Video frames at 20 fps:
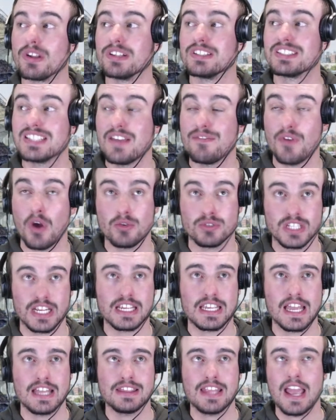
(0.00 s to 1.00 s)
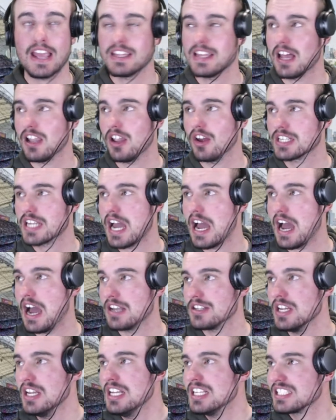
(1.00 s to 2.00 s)
Sefo did get that yellow
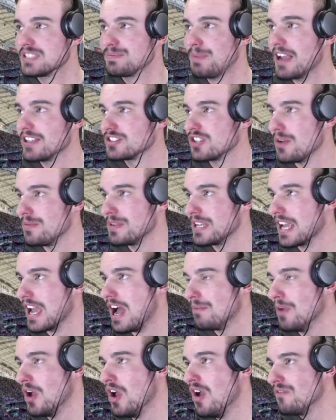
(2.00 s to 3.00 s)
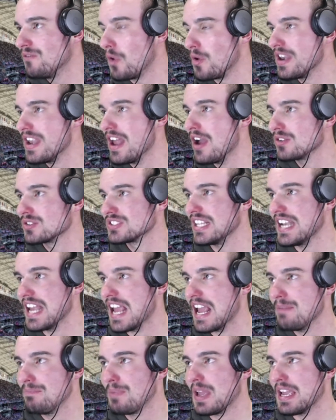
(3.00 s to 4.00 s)
card. Space opening up for Nelson
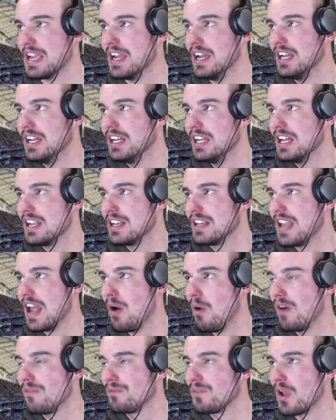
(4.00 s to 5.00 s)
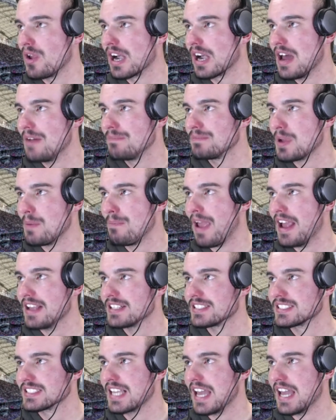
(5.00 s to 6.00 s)
Epi. Now offloaded up to
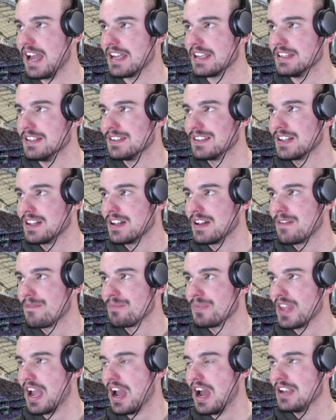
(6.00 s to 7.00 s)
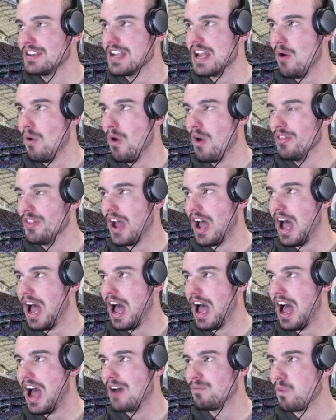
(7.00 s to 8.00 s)
Pasquet. They are now on the
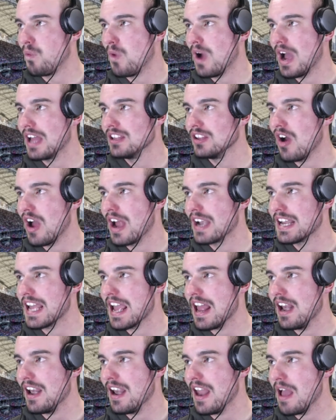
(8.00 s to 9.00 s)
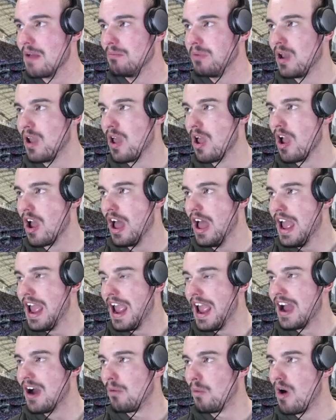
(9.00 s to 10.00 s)
halfway line here. Lebleur
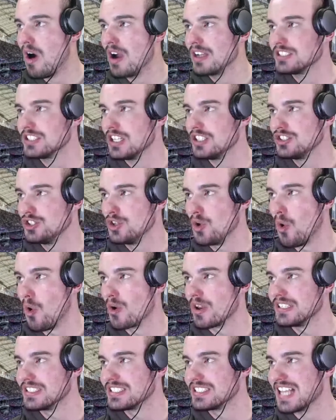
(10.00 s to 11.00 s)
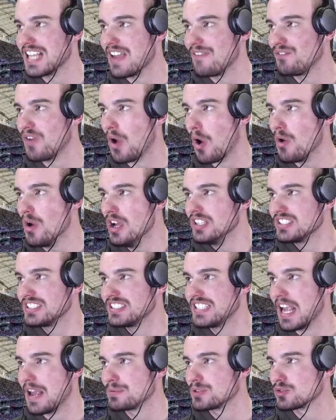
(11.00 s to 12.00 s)
out wide to Jordan Sefo.
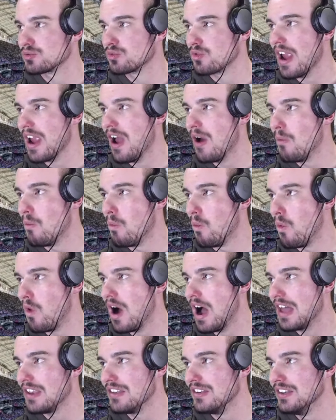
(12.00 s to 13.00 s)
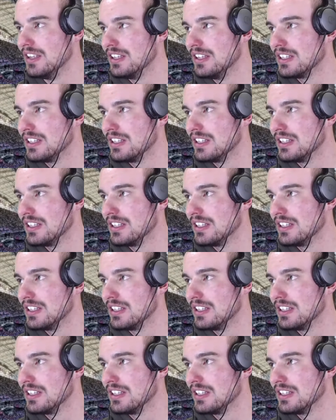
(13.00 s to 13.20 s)
Steps round 1.